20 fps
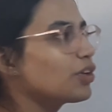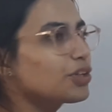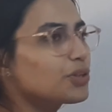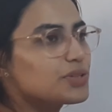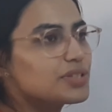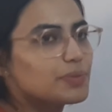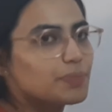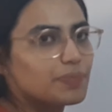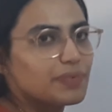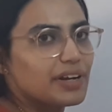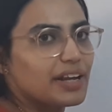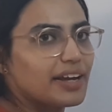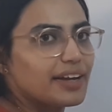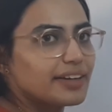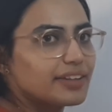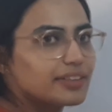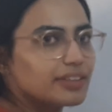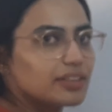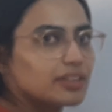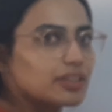you
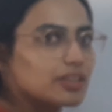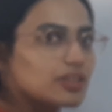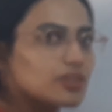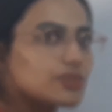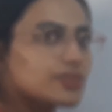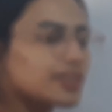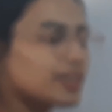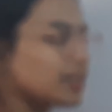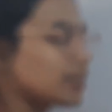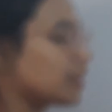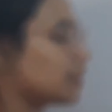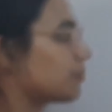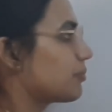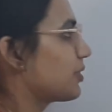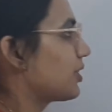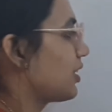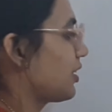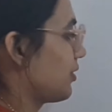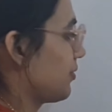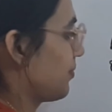subtract using a number
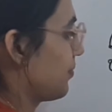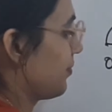line?